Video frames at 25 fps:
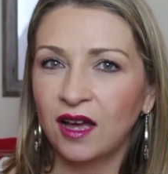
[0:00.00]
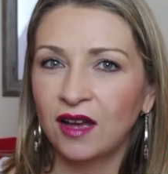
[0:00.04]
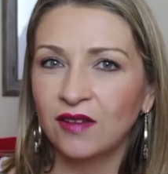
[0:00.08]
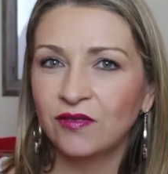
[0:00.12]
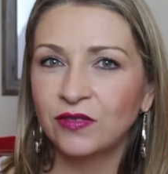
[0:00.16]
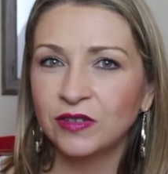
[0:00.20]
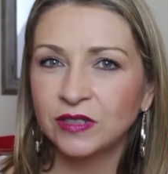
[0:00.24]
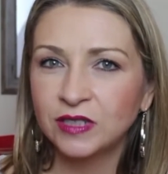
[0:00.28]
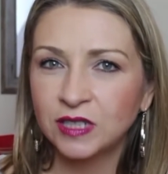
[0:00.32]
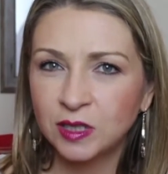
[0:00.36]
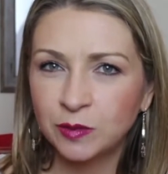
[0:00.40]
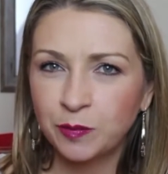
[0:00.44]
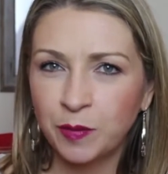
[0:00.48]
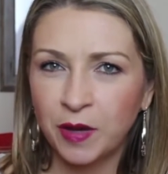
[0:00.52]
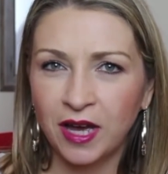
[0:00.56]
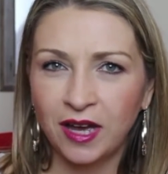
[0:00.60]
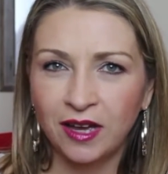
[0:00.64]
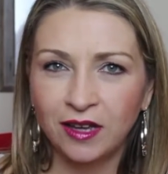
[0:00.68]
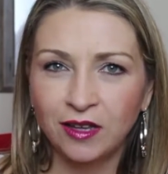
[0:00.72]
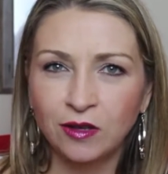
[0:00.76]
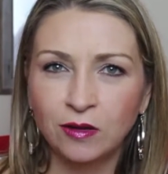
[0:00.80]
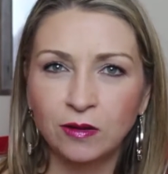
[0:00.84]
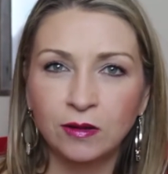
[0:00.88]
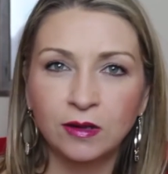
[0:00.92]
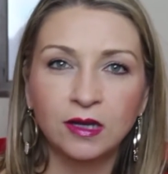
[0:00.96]
office
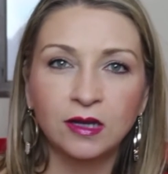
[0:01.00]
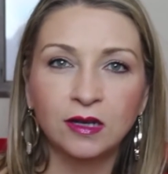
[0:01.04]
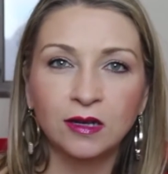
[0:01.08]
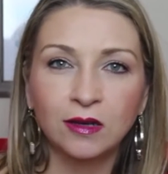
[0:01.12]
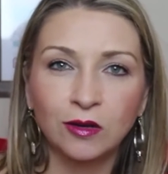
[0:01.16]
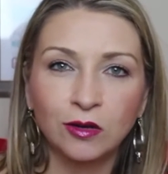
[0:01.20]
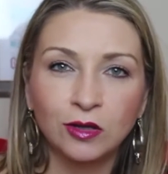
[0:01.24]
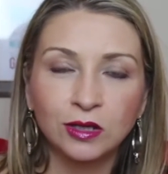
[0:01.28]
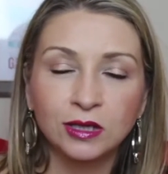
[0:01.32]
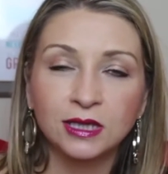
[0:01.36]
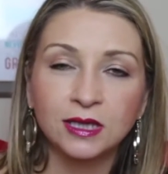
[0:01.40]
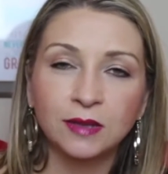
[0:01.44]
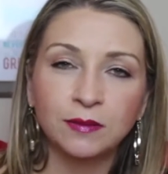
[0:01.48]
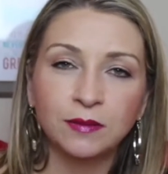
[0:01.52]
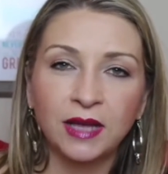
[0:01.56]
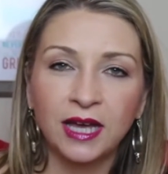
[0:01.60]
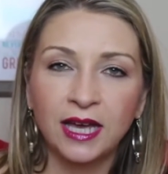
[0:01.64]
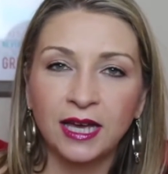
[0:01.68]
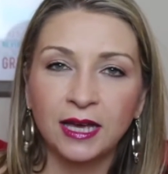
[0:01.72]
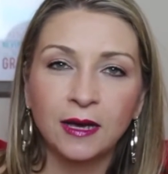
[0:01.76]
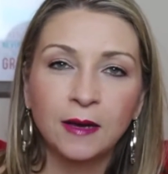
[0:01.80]
spot. You don't need to go to some